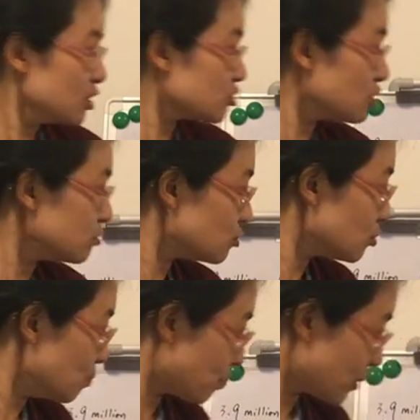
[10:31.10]
So
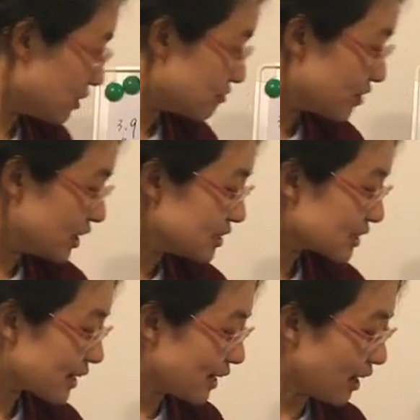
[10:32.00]
to prevent
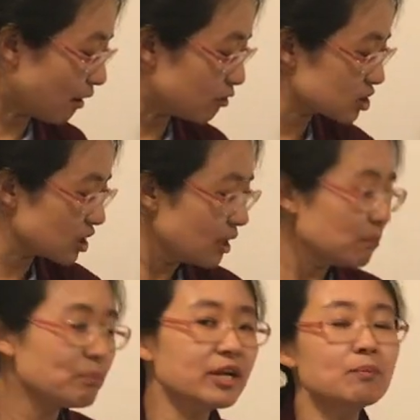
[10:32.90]
gout,
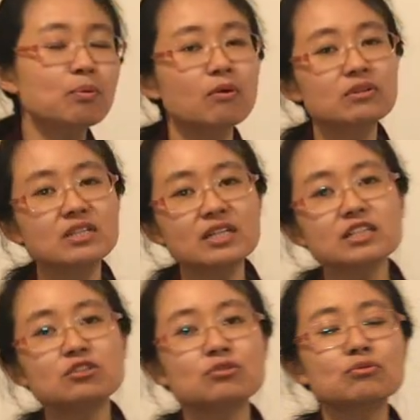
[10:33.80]
people
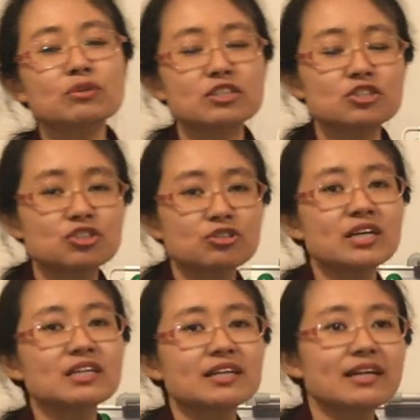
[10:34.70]
need to
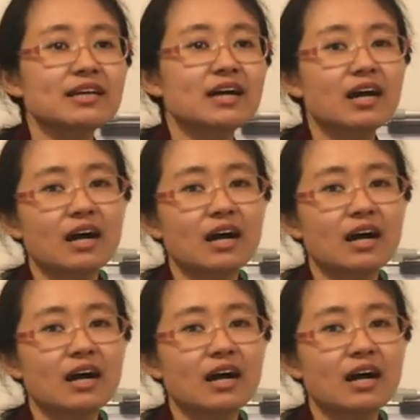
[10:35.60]
restrict the